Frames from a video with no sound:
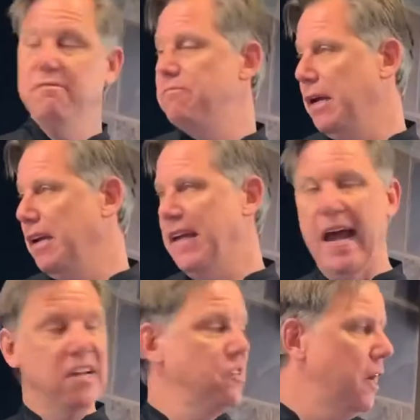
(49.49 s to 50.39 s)
big
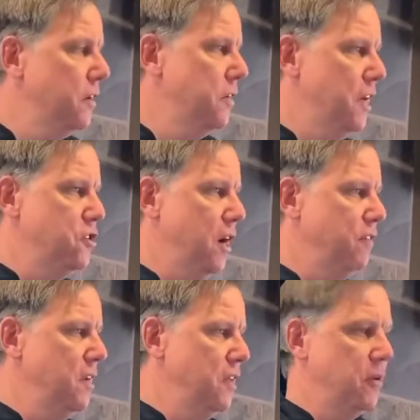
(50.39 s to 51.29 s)
cast iron Dutch
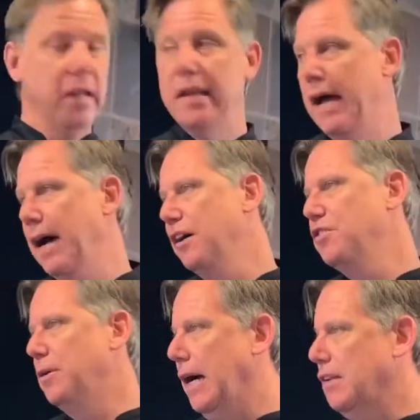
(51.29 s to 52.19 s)
oven either in the house
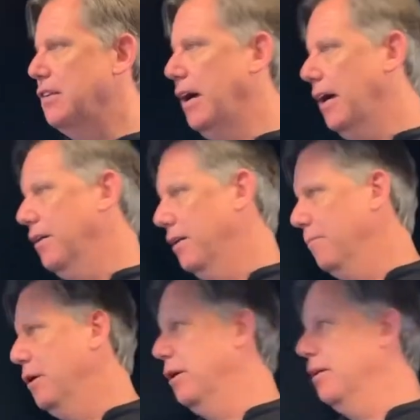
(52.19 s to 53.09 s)
or outside on a
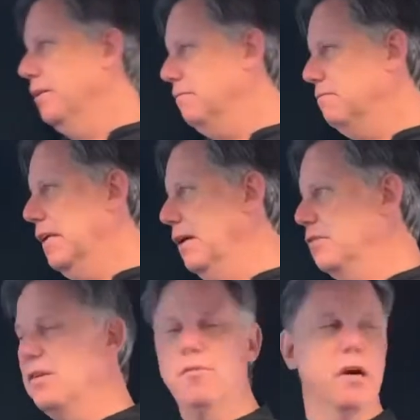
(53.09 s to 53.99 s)
burner
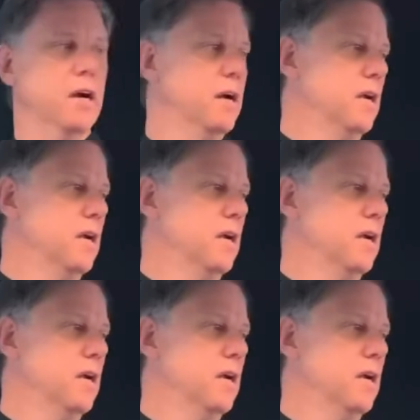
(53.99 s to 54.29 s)
somewhere.